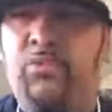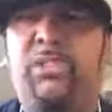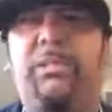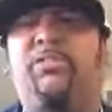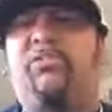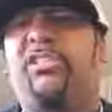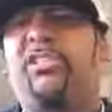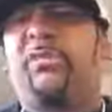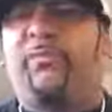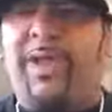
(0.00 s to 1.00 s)
who keeps
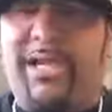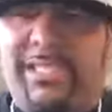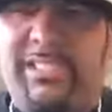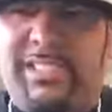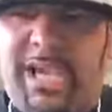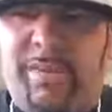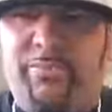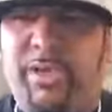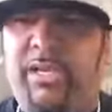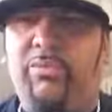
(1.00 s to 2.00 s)
stressing the fact that Tom
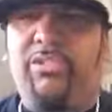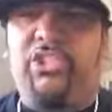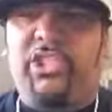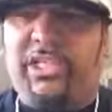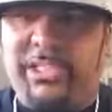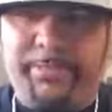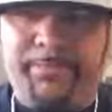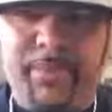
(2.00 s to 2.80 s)
Brady was a cheater.